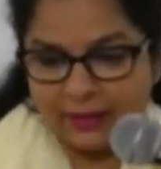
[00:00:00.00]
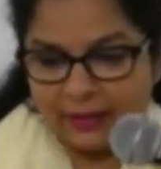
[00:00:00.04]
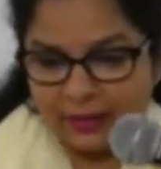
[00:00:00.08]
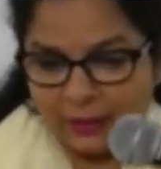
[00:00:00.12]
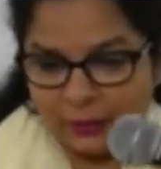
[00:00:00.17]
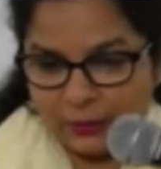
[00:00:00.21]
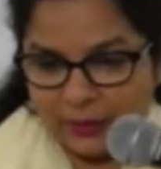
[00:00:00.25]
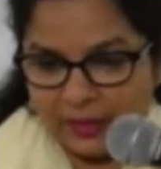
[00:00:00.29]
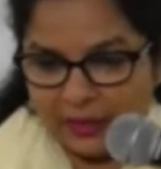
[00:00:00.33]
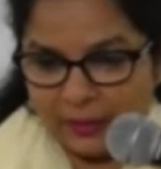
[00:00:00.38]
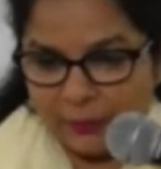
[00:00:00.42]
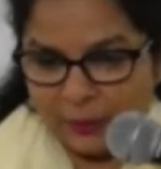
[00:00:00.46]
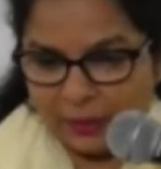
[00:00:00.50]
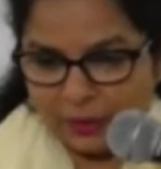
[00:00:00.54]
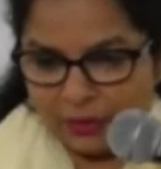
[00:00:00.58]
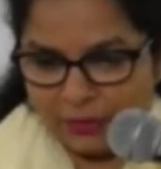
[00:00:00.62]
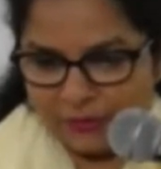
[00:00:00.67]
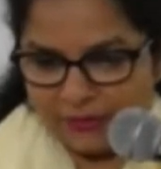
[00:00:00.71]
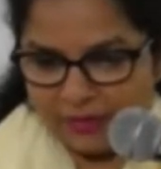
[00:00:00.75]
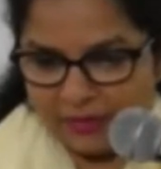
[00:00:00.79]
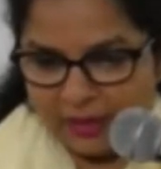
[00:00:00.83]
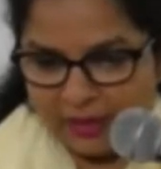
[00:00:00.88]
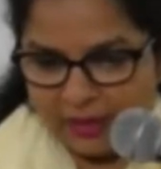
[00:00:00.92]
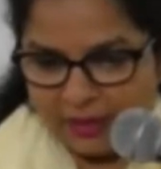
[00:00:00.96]
Okay, one
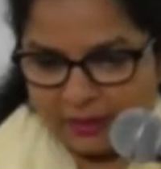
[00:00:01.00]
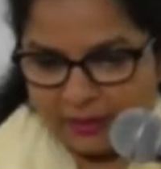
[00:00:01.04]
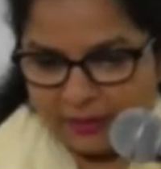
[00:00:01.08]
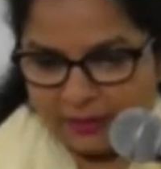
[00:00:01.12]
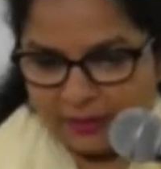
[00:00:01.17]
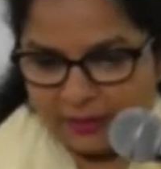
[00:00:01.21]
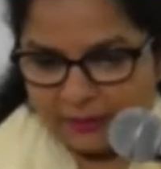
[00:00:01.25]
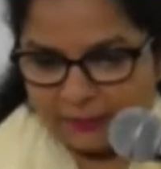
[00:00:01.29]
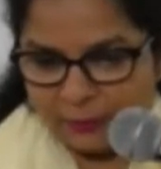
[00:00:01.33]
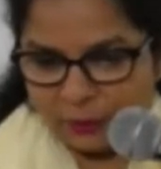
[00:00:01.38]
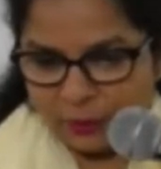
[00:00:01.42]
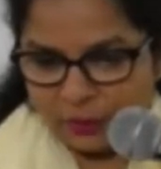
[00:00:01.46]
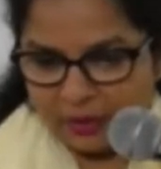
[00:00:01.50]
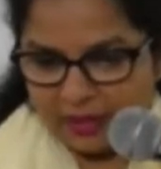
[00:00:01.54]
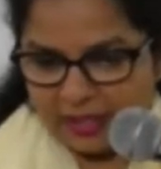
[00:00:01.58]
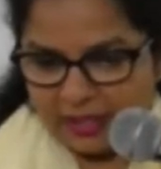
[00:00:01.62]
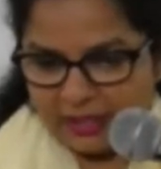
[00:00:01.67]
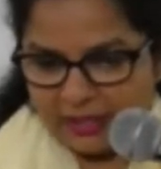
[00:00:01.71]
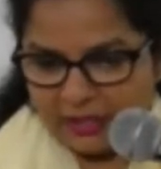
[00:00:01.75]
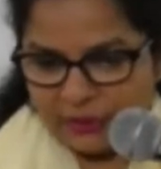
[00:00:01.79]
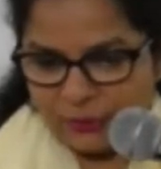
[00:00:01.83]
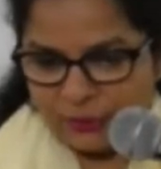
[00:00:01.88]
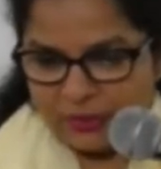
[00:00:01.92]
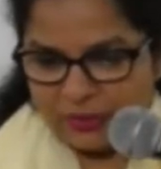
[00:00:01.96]
of our um, online
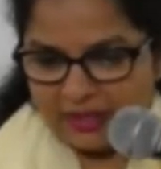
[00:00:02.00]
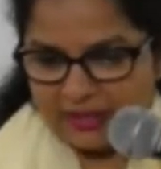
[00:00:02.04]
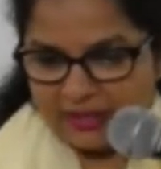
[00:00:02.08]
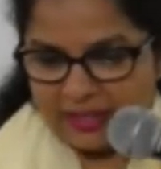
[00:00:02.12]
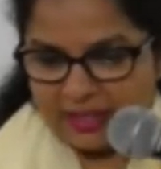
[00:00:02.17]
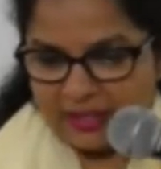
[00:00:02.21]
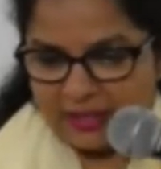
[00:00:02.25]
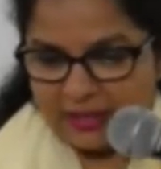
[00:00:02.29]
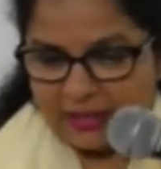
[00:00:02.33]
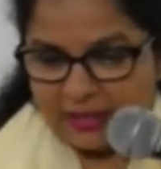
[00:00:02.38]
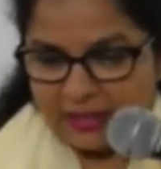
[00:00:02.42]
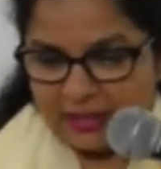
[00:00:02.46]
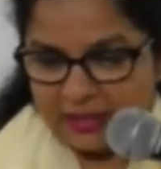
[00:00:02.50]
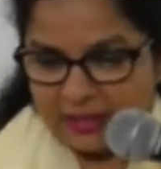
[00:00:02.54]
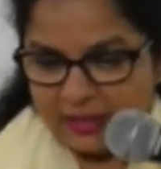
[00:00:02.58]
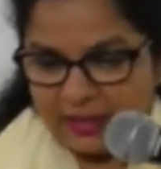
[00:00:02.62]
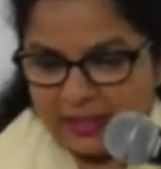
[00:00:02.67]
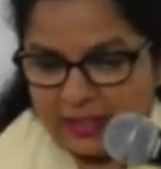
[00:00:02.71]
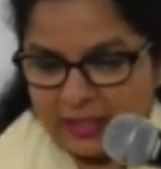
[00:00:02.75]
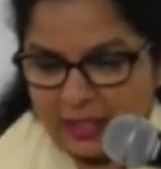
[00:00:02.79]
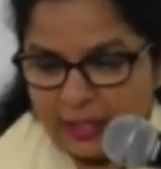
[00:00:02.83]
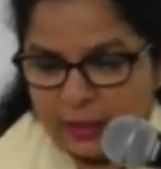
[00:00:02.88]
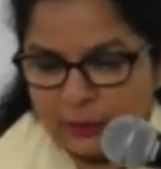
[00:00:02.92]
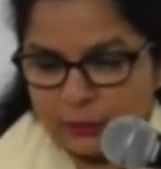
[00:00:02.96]
students says,
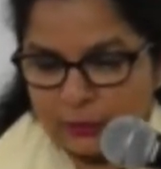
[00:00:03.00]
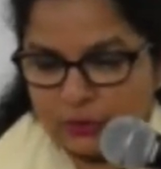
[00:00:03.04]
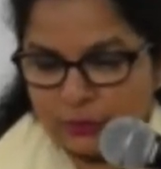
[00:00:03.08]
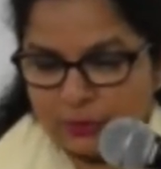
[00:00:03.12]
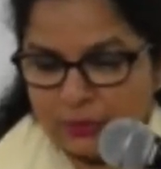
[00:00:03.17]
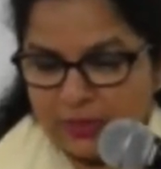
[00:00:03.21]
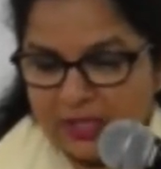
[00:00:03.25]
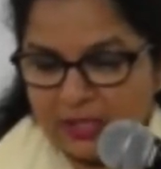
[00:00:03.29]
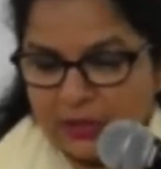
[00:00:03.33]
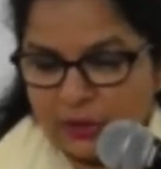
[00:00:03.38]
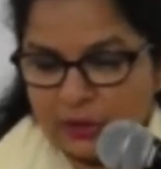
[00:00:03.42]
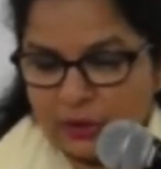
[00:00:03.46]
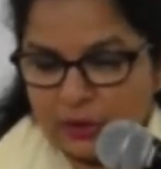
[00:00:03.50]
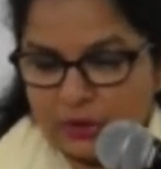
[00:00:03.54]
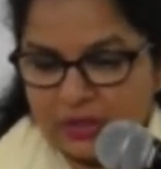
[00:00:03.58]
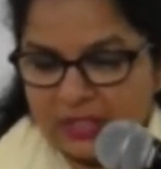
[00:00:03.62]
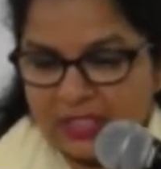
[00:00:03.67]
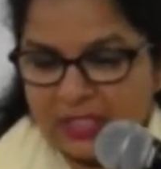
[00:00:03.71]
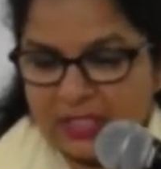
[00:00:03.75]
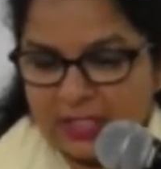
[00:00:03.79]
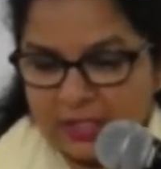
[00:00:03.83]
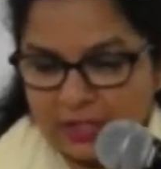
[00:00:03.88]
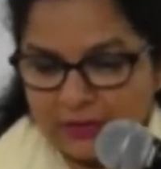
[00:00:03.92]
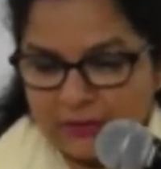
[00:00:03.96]
learning how to be a good
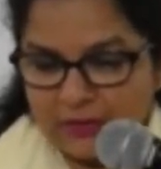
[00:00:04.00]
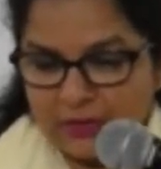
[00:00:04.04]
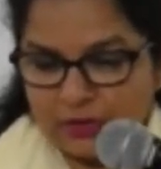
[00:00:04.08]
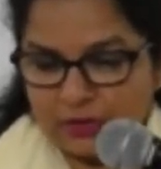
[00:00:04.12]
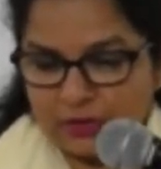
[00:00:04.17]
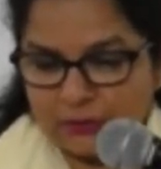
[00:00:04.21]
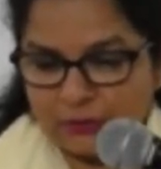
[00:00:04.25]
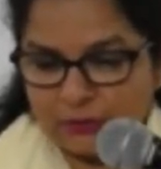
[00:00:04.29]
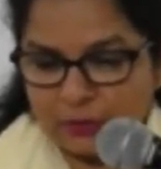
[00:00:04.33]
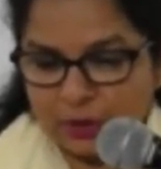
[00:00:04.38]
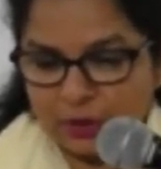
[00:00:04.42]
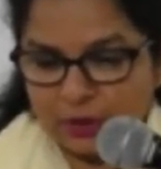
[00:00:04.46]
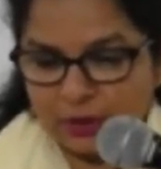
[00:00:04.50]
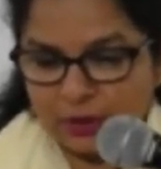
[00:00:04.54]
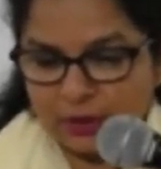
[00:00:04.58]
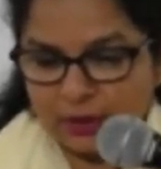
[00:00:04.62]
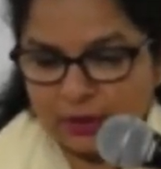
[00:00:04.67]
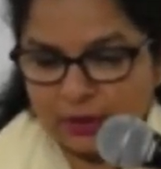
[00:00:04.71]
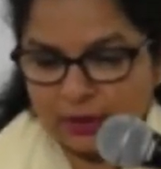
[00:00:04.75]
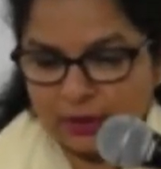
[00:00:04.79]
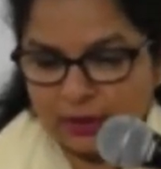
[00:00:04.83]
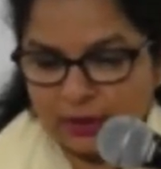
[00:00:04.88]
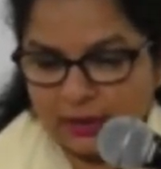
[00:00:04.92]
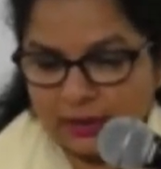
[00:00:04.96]
servant of God
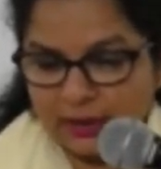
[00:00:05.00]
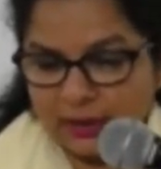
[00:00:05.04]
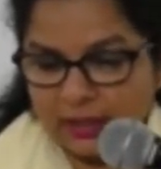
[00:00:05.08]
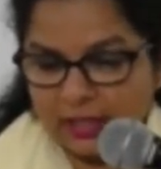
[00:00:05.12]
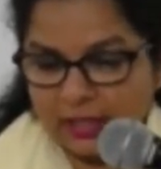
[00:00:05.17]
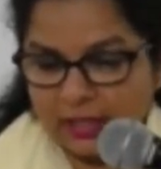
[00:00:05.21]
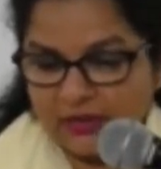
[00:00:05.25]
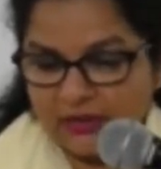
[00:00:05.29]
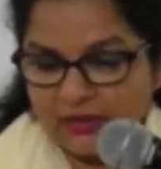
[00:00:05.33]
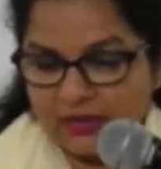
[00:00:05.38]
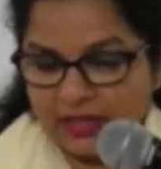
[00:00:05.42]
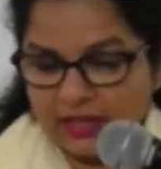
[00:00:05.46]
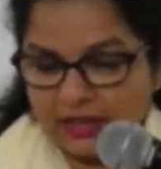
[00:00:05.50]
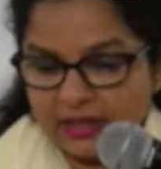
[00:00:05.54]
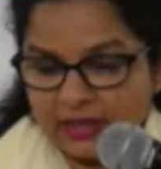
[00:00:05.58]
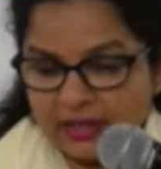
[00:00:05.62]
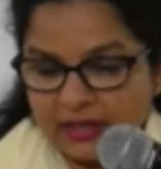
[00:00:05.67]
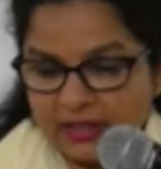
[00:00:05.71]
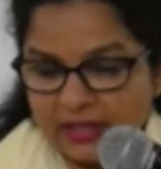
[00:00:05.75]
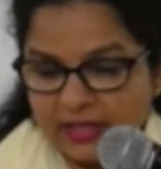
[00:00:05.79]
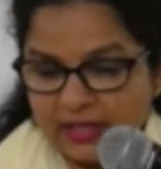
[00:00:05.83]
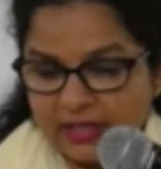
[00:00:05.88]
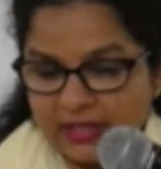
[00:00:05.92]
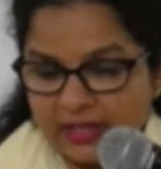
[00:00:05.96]
and
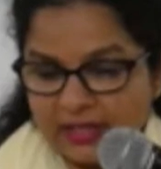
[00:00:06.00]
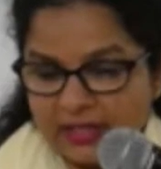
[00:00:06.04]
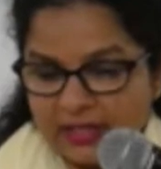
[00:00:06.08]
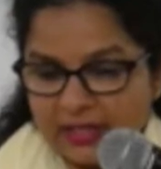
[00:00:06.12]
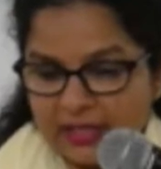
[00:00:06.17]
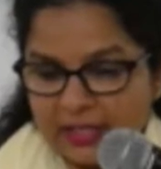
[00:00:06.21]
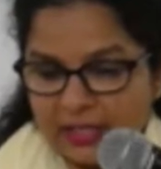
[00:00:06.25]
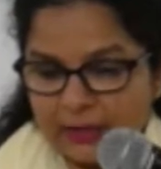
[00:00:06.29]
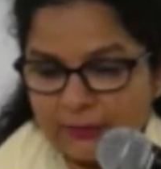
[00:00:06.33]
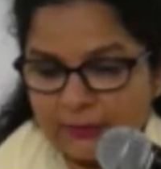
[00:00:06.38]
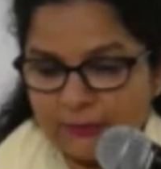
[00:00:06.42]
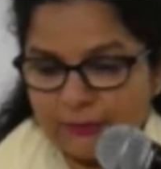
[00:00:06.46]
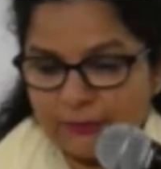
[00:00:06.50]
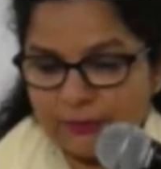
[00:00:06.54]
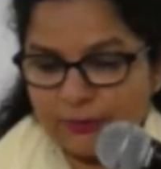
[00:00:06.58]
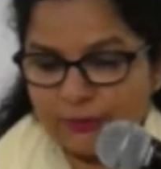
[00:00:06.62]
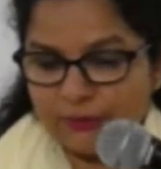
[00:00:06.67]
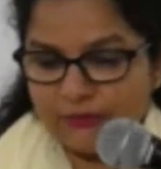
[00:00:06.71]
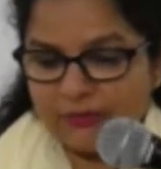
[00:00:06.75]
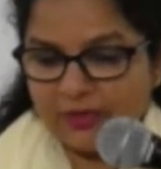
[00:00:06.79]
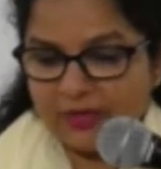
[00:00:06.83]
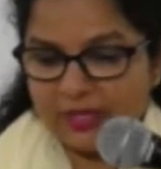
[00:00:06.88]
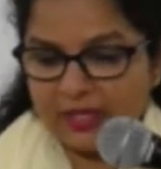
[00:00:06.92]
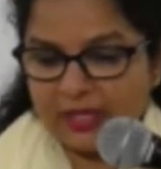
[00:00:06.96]
recognizing and
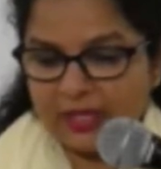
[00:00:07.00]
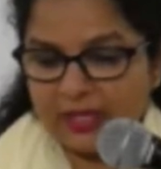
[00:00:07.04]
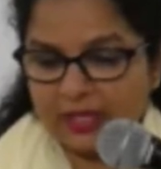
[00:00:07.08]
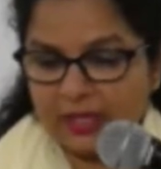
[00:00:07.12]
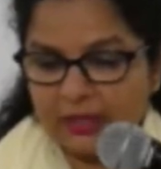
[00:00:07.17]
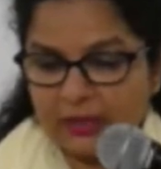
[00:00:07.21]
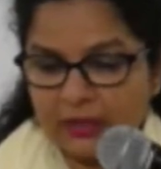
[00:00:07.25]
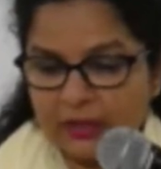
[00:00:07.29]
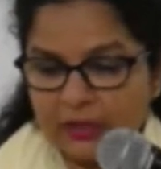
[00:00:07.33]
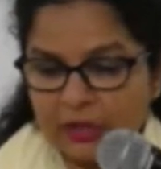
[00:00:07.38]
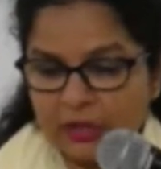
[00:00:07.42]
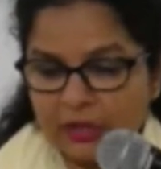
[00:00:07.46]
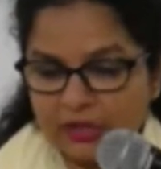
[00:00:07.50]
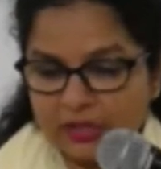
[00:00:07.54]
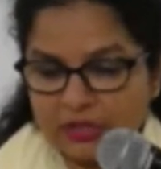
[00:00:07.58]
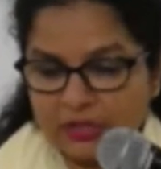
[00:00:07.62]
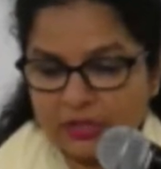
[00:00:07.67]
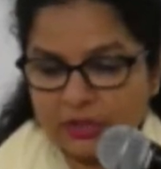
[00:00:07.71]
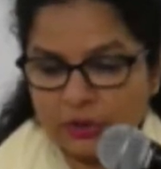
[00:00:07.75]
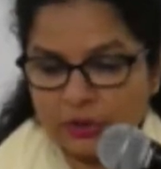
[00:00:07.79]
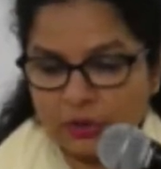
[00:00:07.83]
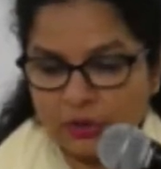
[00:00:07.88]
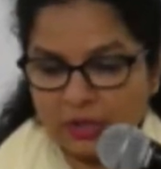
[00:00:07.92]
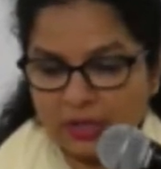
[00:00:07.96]
fulfilling God's
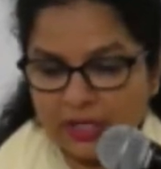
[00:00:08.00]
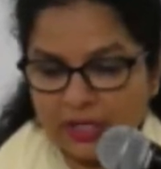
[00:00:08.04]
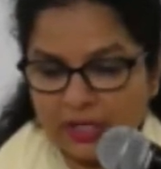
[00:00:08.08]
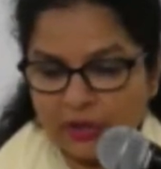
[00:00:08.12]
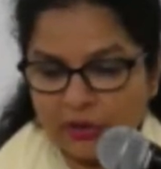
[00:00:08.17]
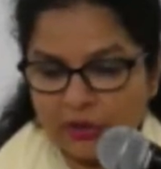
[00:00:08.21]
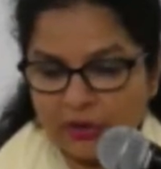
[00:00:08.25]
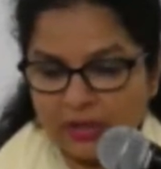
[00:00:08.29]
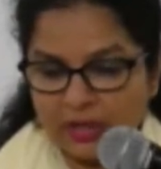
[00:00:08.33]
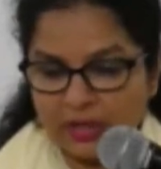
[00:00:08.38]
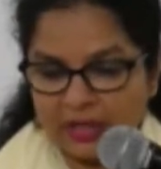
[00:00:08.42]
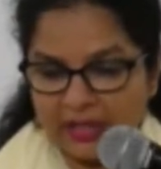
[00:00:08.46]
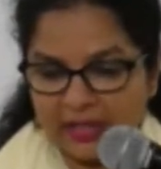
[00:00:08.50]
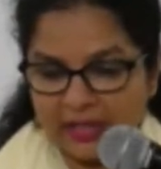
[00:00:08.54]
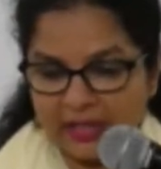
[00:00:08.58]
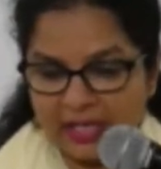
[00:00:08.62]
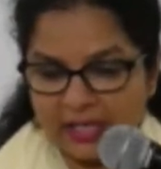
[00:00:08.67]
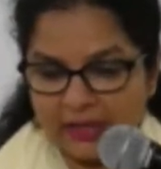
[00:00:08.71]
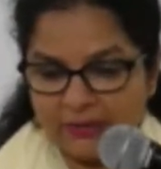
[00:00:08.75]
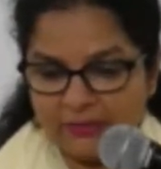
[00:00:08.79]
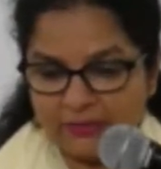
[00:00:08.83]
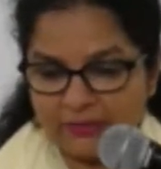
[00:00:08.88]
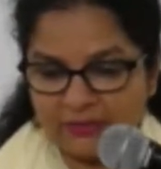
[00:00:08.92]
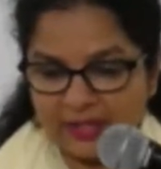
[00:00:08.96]
calling on our
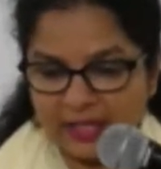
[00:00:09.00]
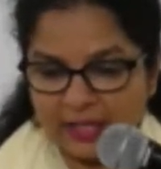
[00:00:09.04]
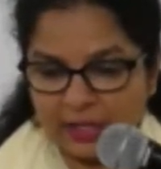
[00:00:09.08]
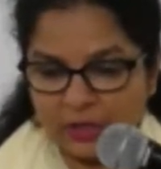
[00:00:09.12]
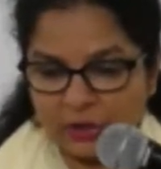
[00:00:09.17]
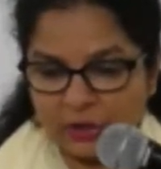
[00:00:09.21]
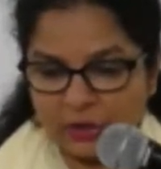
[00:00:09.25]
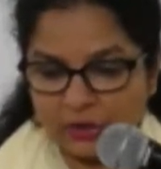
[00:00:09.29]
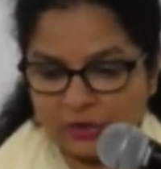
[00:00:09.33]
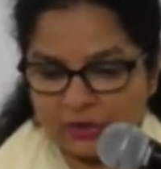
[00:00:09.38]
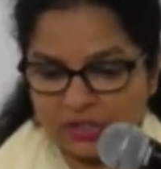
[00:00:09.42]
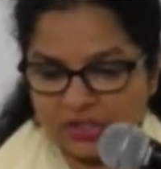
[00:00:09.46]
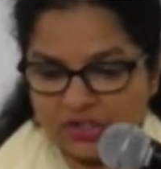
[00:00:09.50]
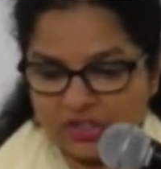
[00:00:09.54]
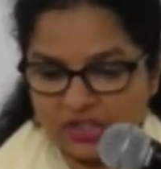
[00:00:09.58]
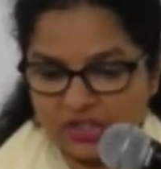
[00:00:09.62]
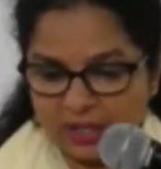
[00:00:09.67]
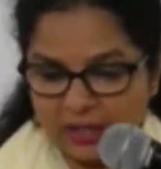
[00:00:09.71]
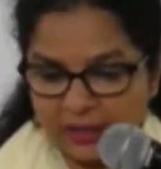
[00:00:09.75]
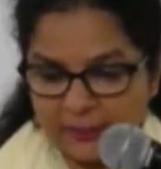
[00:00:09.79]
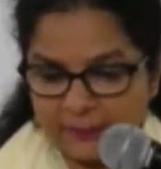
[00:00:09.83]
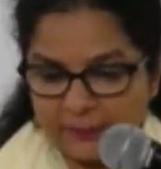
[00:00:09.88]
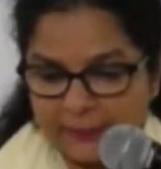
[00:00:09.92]
life. Thank you, Krisha.